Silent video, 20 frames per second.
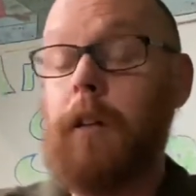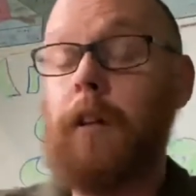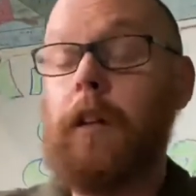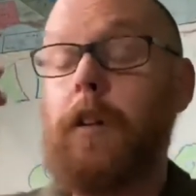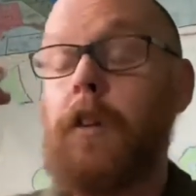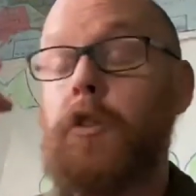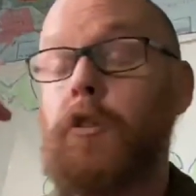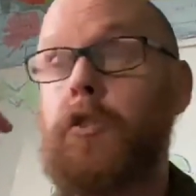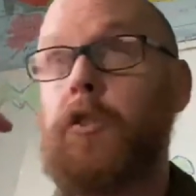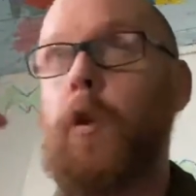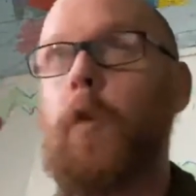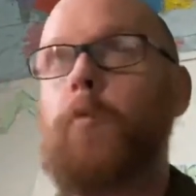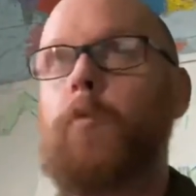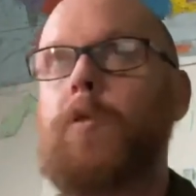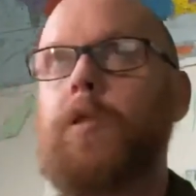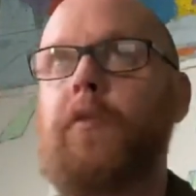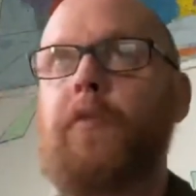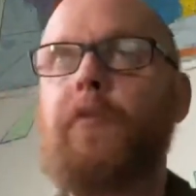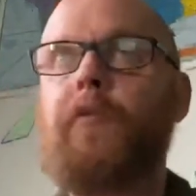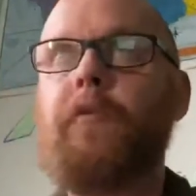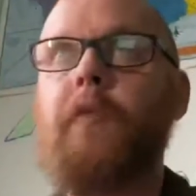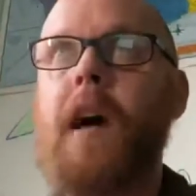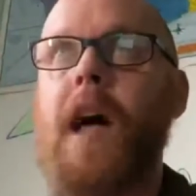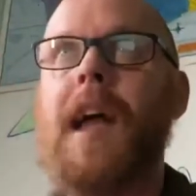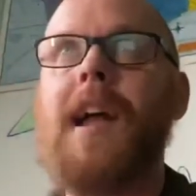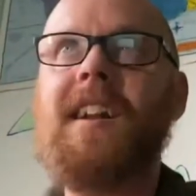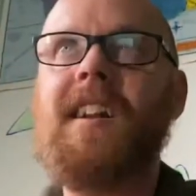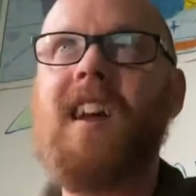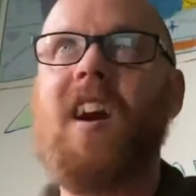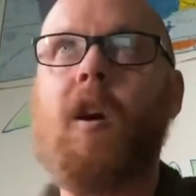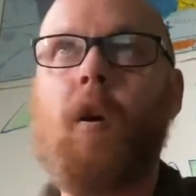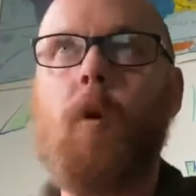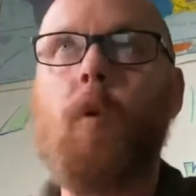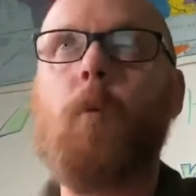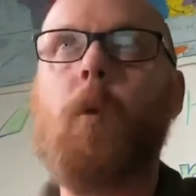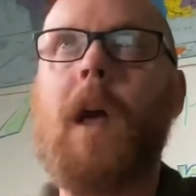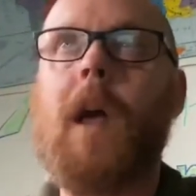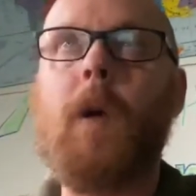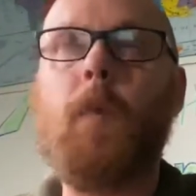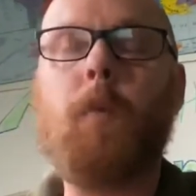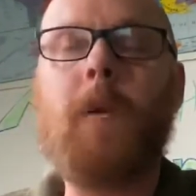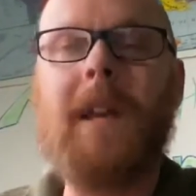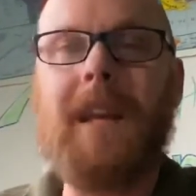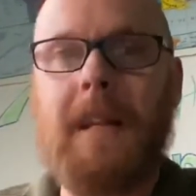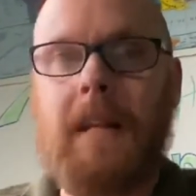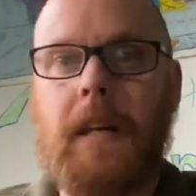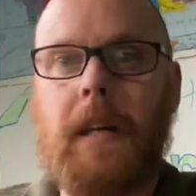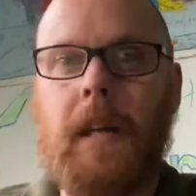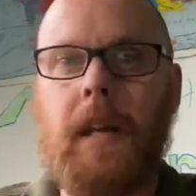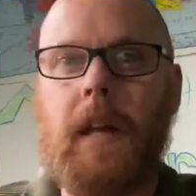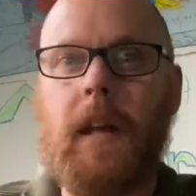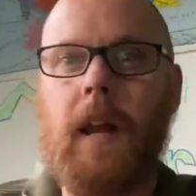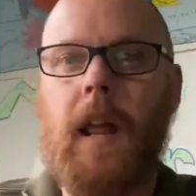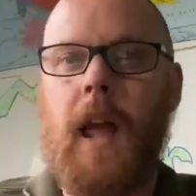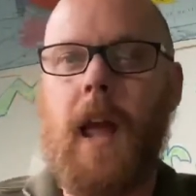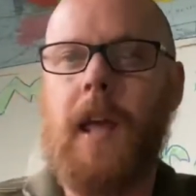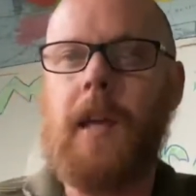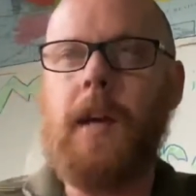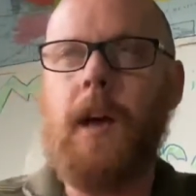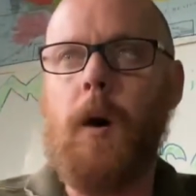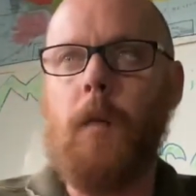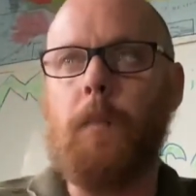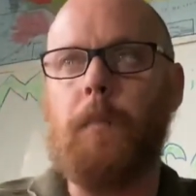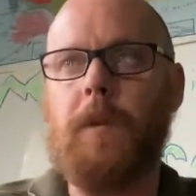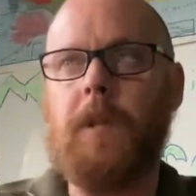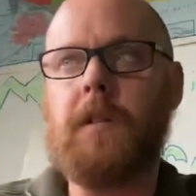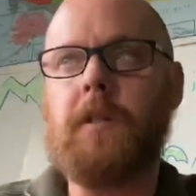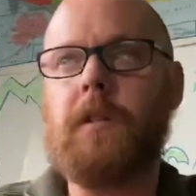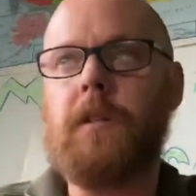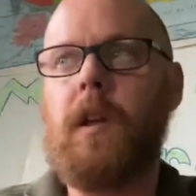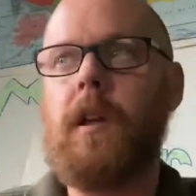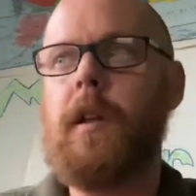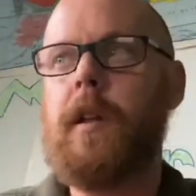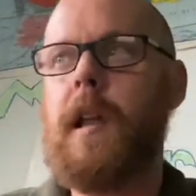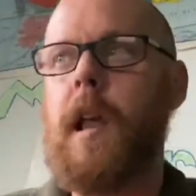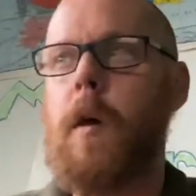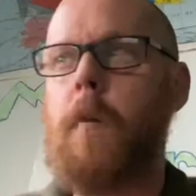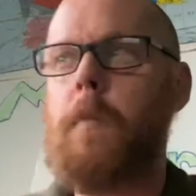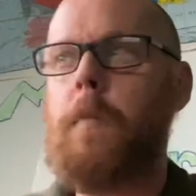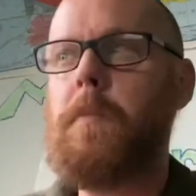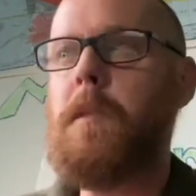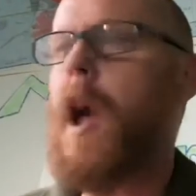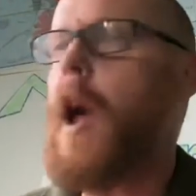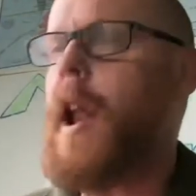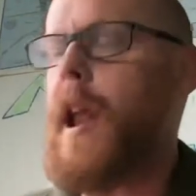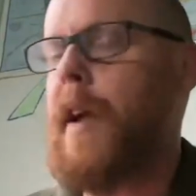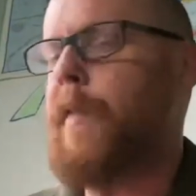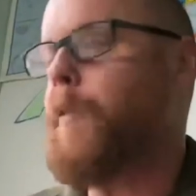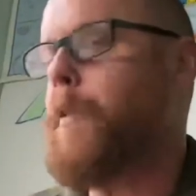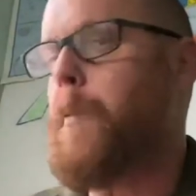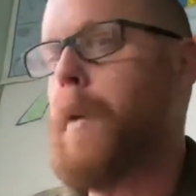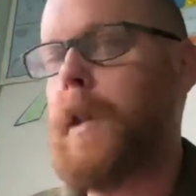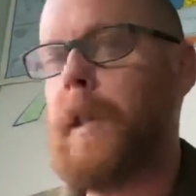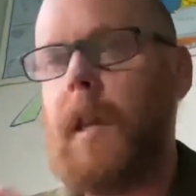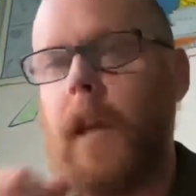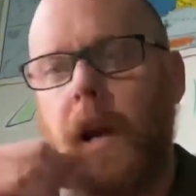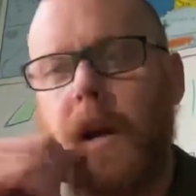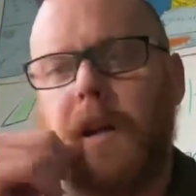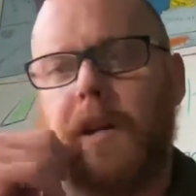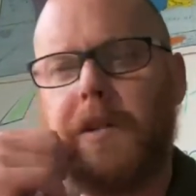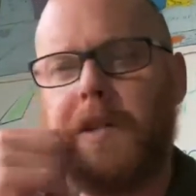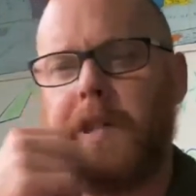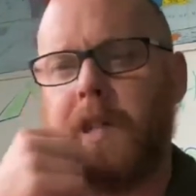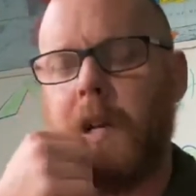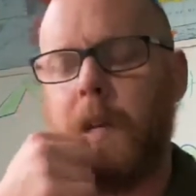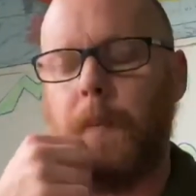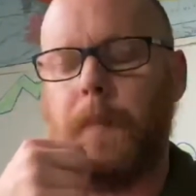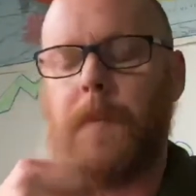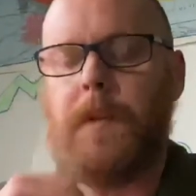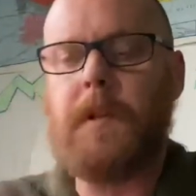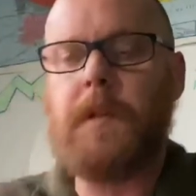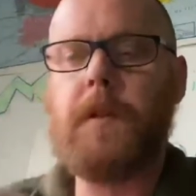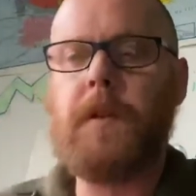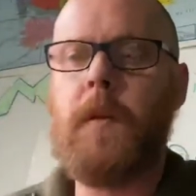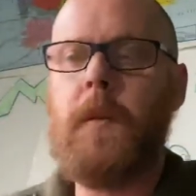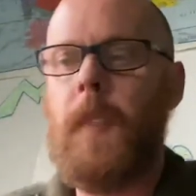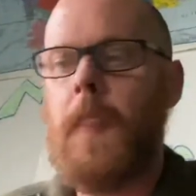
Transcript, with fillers: So to find our way, we need a compass. Now, not everybody carries a compass,